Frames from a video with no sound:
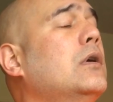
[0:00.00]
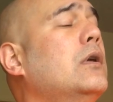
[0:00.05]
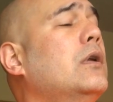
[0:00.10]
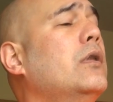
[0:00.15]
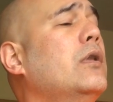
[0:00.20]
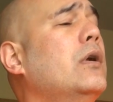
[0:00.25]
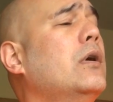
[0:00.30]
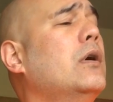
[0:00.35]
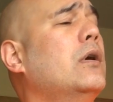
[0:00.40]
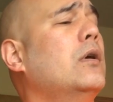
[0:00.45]

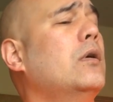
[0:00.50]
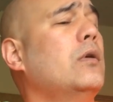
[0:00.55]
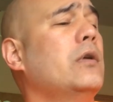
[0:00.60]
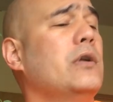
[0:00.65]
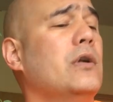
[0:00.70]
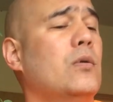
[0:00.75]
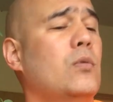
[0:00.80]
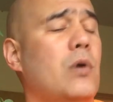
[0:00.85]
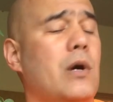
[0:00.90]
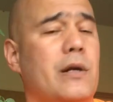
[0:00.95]

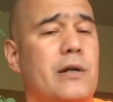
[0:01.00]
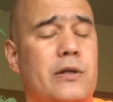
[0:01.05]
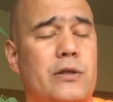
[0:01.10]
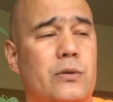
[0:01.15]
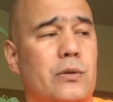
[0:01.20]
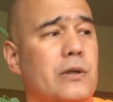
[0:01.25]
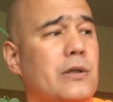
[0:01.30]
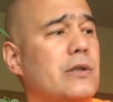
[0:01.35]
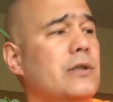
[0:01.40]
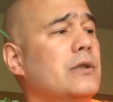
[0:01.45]
your water
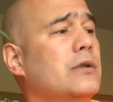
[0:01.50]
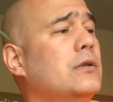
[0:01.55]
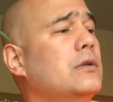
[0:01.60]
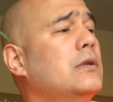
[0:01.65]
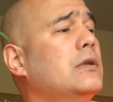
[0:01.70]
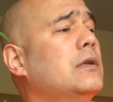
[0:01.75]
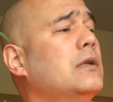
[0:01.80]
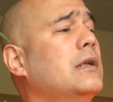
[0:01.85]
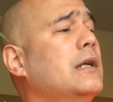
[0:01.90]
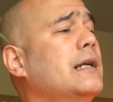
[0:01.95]
source,
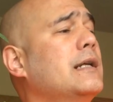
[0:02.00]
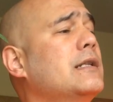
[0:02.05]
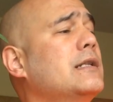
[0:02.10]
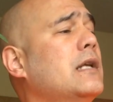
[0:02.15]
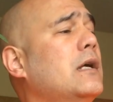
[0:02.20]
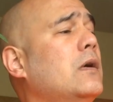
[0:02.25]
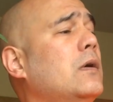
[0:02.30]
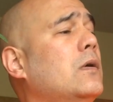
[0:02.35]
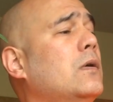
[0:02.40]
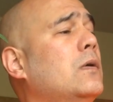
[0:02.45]
like
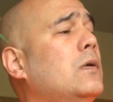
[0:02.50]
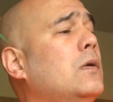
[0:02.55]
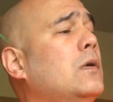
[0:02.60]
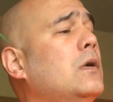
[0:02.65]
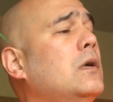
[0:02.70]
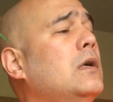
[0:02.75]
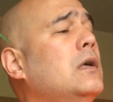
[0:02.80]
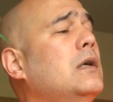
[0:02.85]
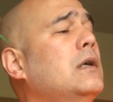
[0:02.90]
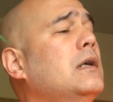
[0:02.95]
so.
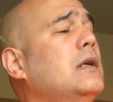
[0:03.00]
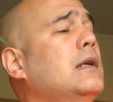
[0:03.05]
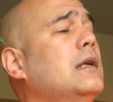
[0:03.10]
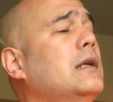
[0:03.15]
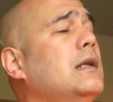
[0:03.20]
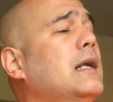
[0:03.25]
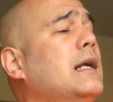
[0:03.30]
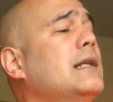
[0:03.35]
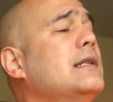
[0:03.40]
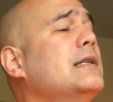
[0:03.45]
And
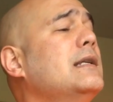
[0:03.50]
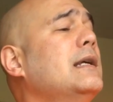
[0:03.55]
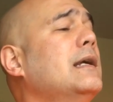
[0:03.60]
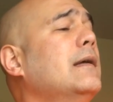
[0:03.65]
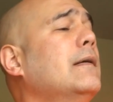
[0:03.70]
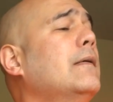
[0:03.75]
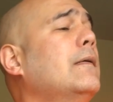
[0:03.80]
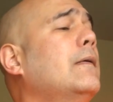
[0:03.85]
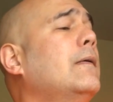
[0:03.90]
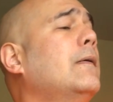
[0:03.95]
that's it.
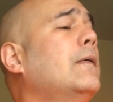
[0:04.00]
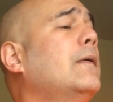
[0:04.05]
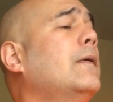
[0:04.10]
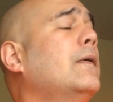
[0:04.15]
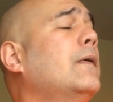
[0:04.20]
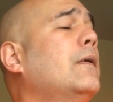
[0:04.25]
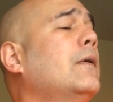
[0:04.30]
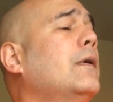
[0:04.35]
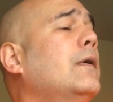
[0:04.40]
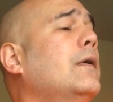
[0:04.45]

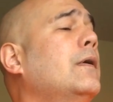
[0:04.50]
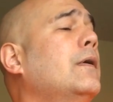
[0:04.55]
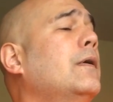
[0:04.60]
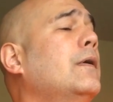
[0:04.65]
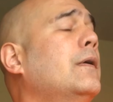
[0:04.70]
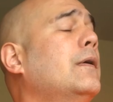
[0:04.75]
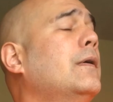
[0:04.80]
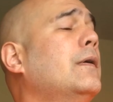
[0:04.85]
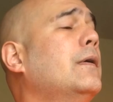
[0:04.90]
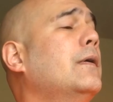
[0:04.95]

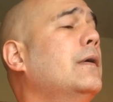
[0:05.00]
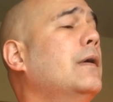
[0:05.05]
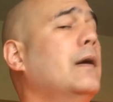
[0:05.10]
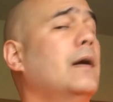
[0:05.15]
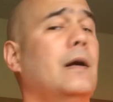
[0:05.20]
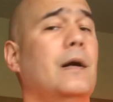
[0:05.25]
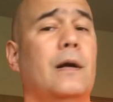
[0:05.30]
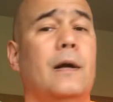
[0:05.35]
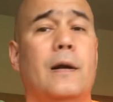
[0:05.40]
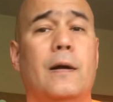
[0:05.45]

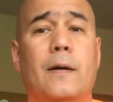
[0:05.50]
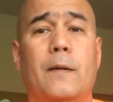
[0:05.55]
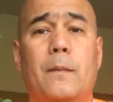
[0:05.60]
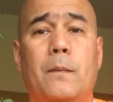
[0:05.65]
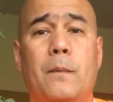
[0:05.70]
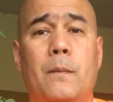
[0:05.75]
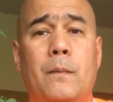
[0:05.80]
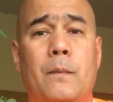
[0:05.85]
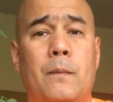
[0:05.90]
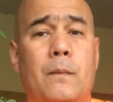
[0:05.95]
So
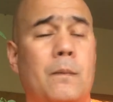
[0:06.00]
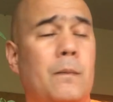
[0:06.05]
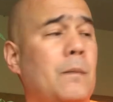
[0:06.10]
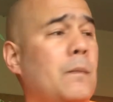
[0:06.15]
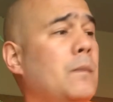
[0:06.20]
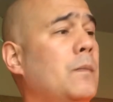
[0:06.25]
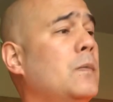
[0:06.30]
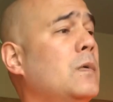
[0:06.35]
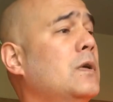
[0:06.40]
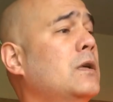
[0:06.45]

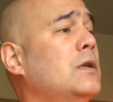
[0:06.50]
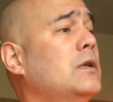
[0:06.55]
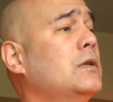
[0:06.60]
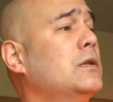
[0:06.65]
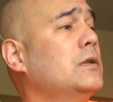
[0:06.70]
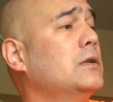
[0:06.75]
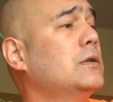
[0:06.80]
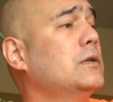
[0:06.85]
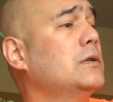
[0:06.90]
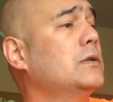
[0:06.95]

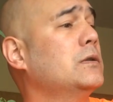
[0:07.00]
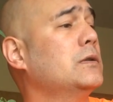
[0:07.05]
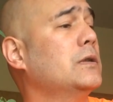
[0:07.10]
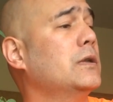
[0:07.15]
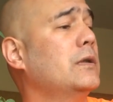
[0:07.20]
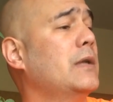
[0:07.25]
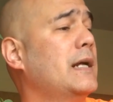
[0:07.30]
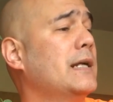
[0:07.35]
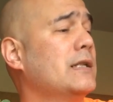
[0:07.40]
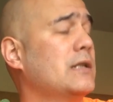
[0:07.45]

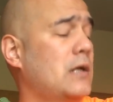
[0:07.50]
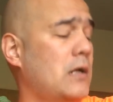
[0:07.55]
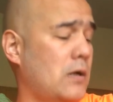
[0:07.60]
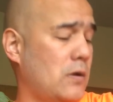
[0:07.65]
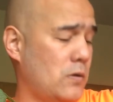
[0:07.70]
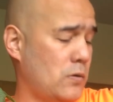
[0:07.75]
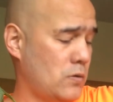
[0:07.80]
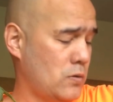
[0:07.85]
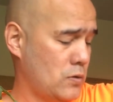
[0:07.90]
that's all.